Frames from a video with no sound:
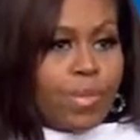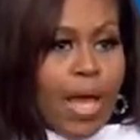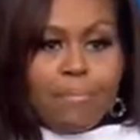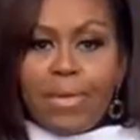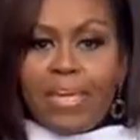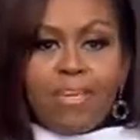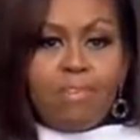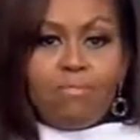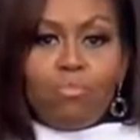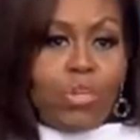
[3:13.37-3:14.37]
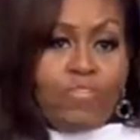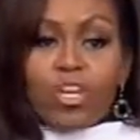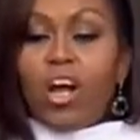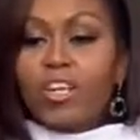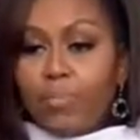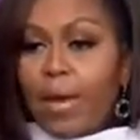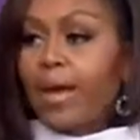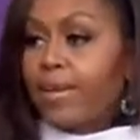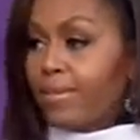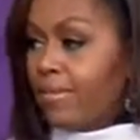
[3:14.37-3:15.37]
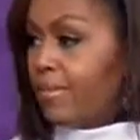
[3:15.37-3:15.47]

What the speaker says: I mean, we've talked about it.